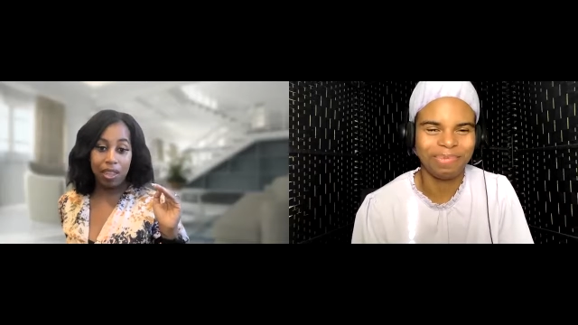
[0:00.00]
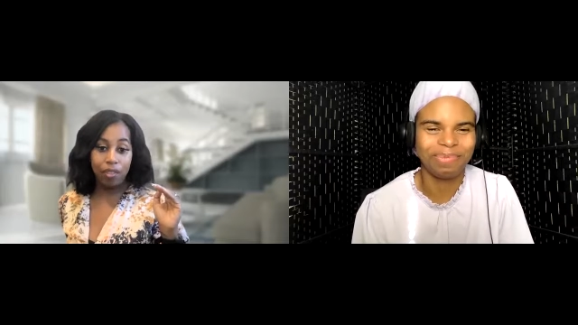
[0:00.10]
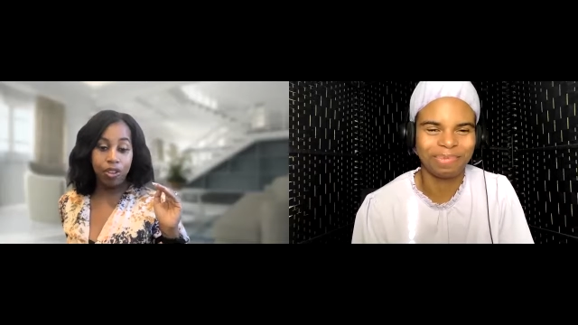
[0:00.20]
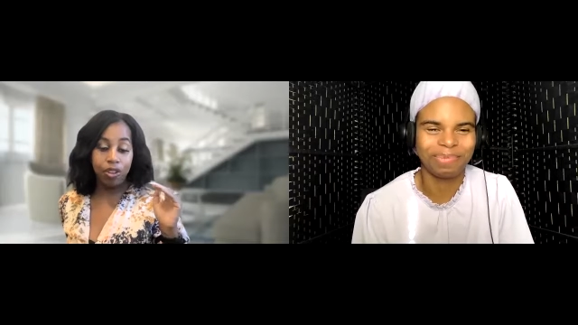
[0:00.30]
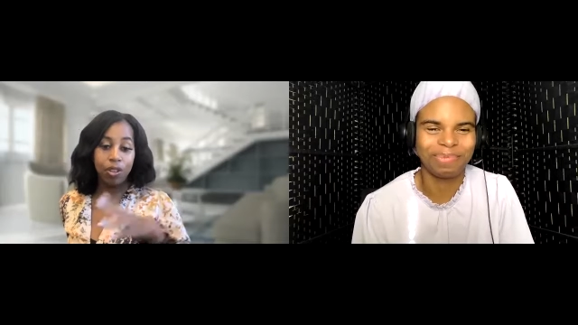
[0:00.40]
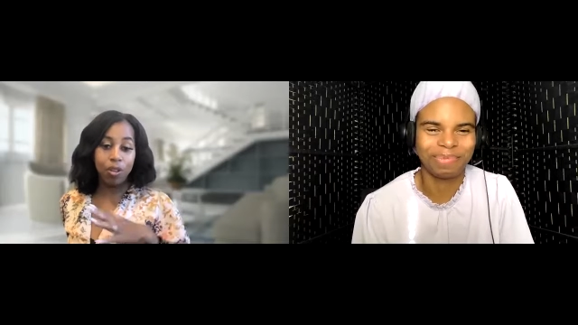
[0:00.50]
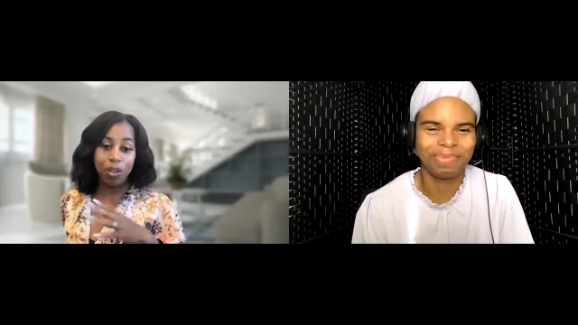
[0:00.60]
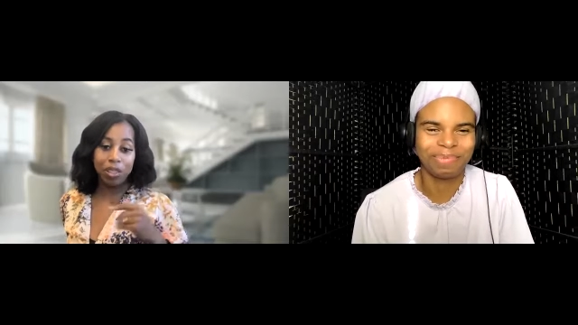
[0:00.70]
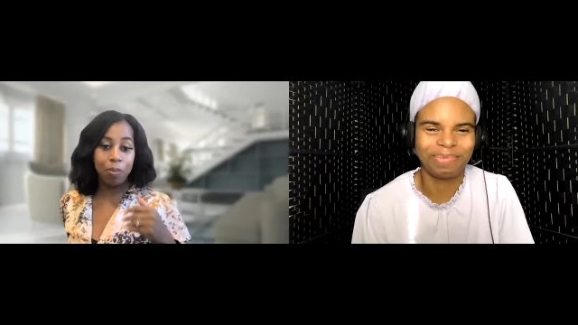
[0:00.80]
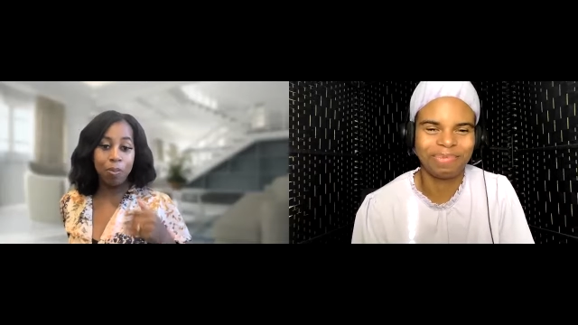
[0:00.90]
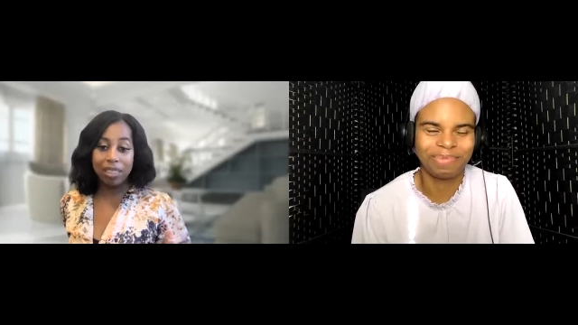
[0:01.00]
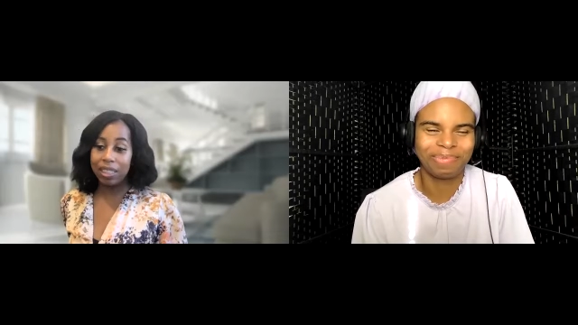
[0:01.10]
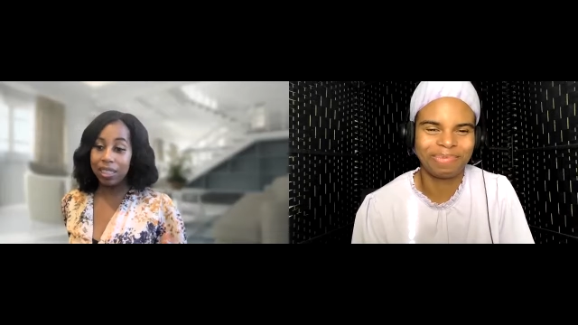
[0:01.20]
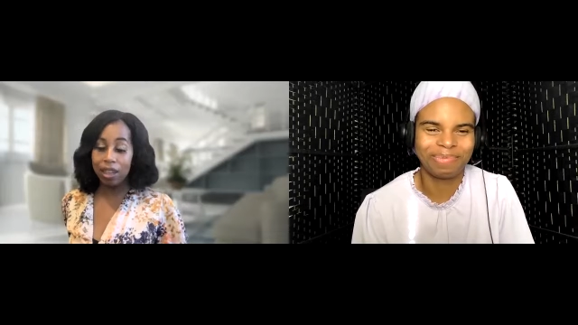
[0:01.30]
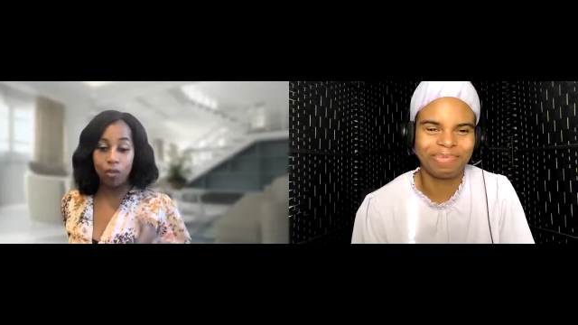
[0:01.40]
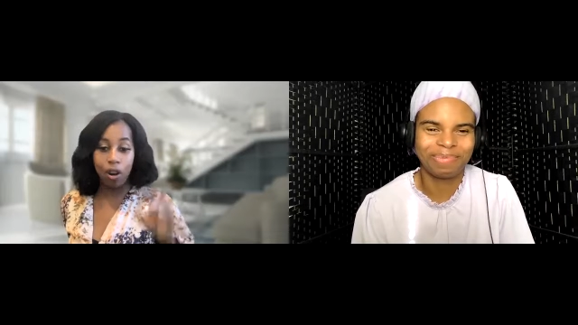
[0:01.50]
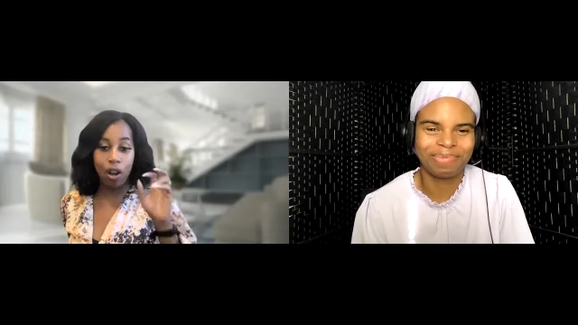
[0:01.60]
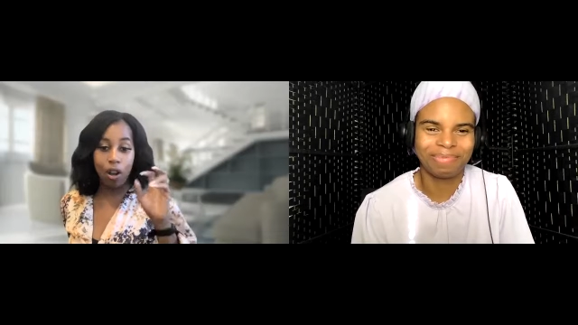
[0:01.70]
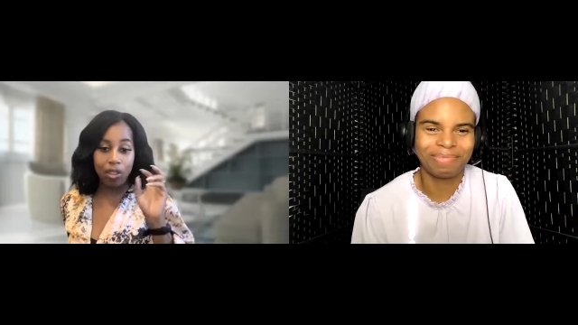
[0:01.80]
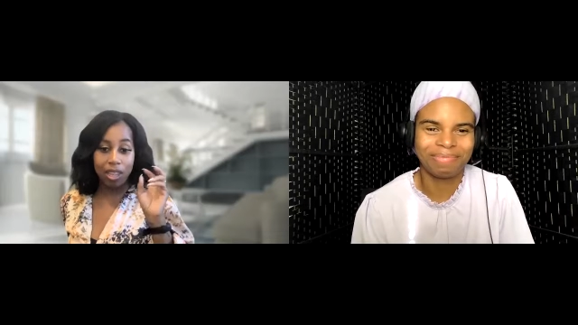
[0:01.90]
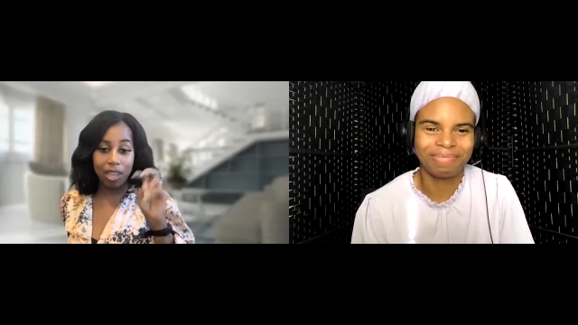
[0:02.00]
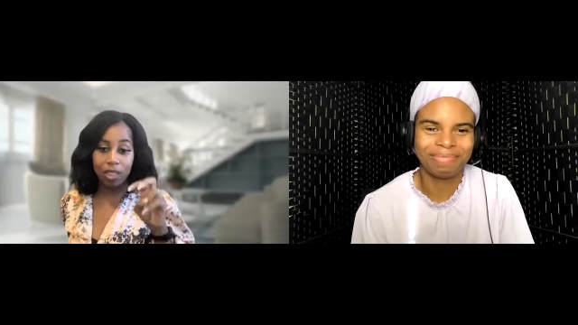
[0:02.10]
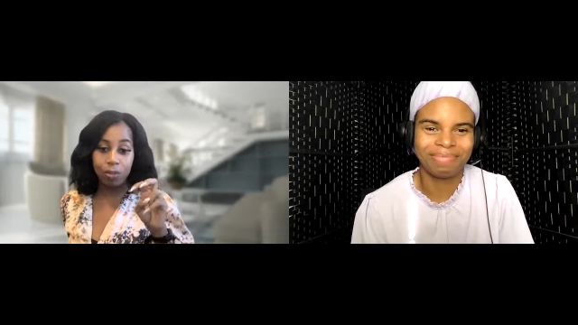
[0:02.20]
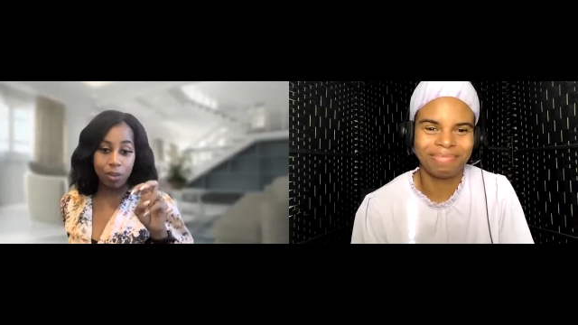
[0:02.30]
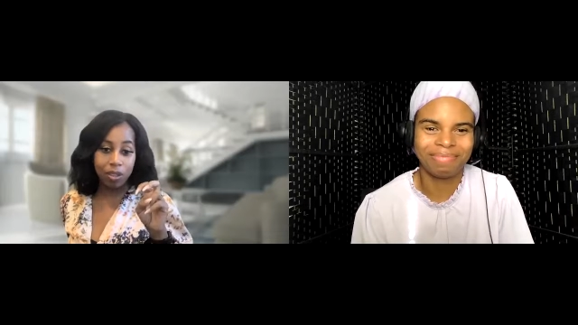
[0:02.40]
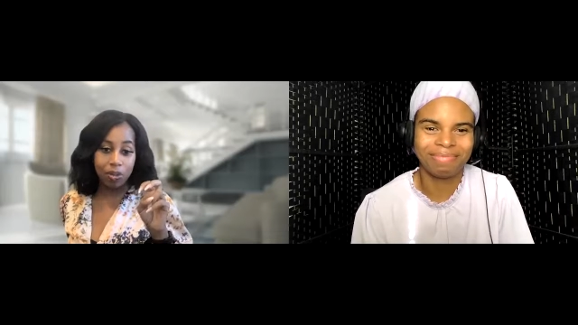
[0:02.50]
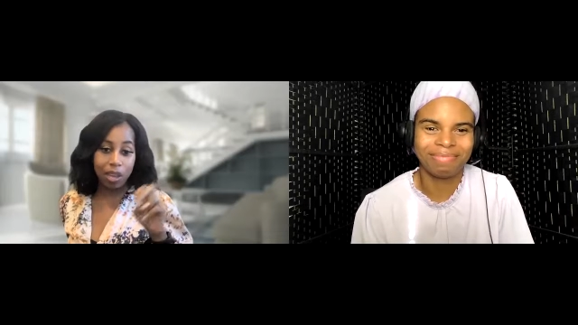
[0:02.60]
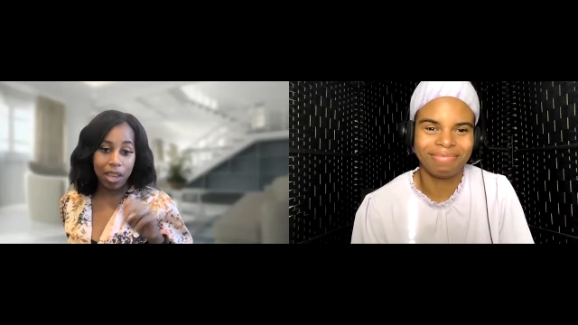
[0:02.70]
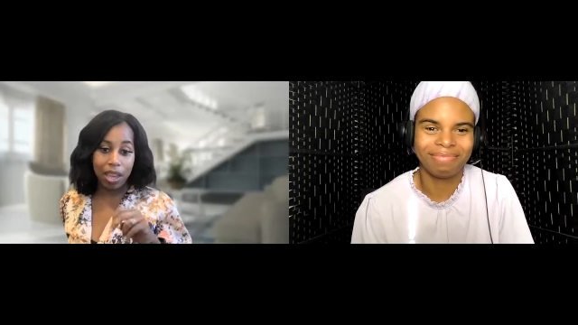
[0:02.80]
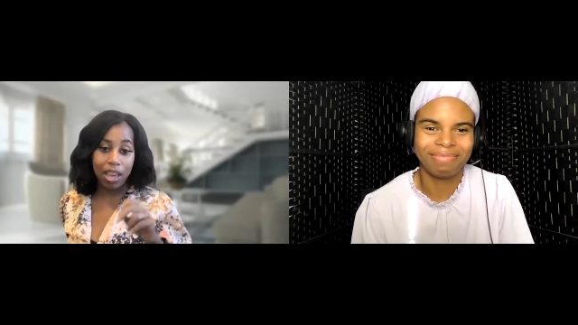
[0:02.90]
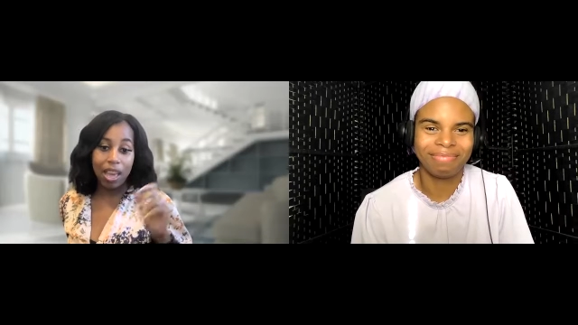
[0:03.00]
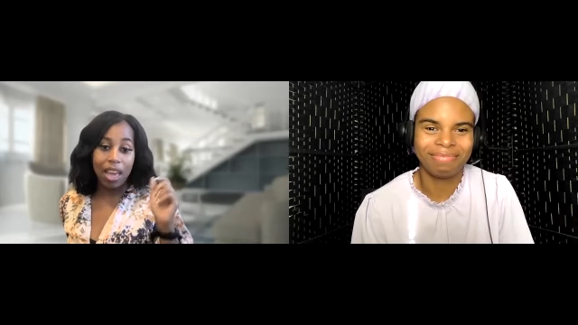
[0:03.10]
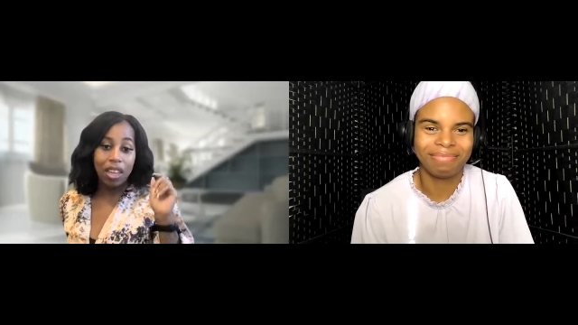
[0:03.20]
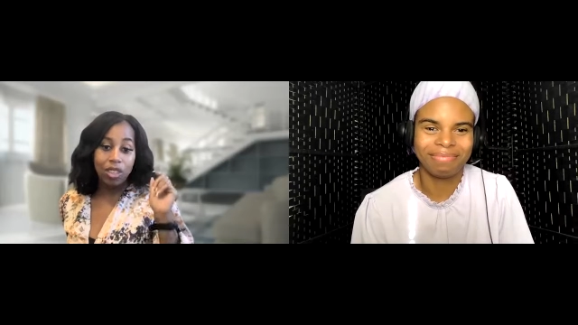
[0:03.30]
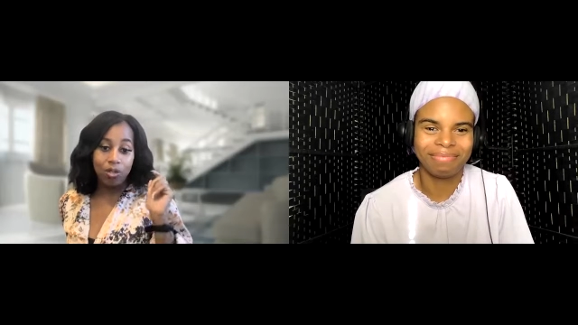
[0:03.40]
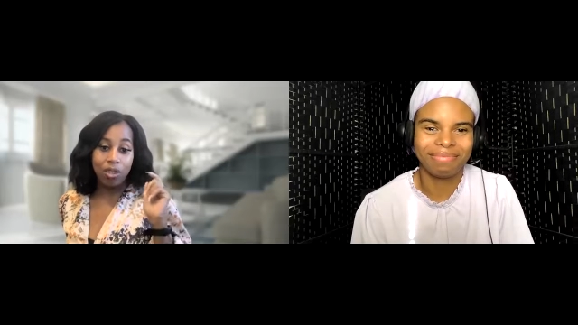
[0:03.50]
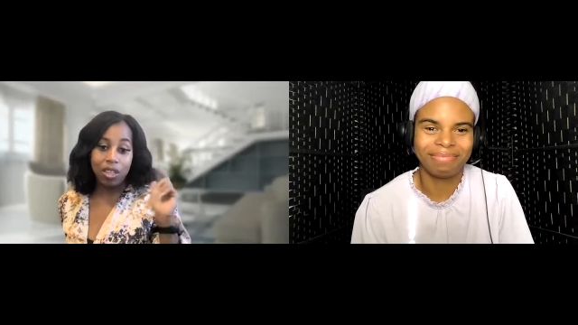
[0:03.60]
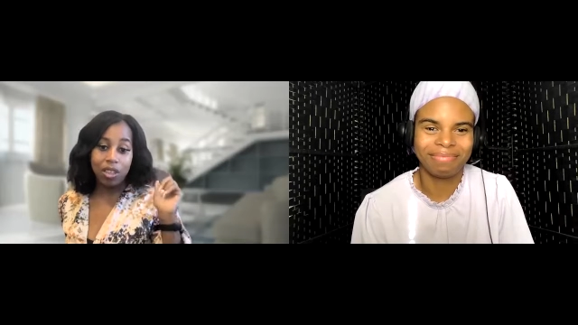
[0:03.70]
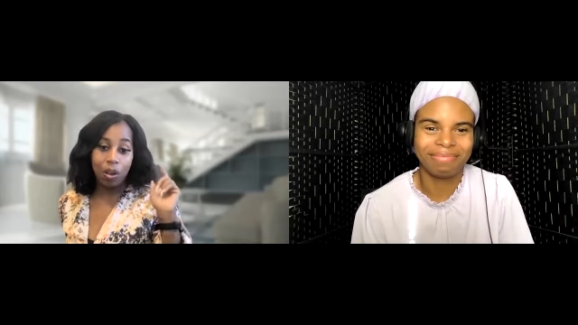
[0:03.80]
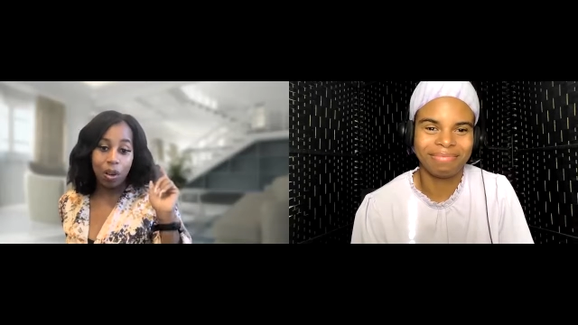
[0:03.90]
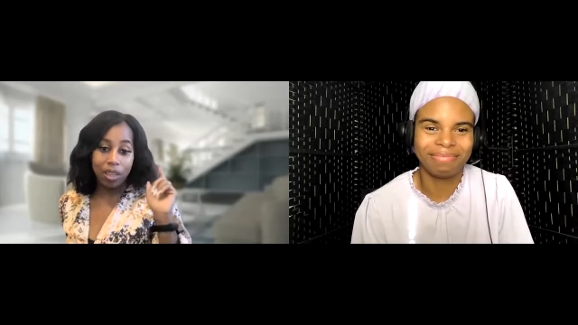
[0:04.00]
Speaker 1: if you're going, so basically, if we're on the expressway, you need to go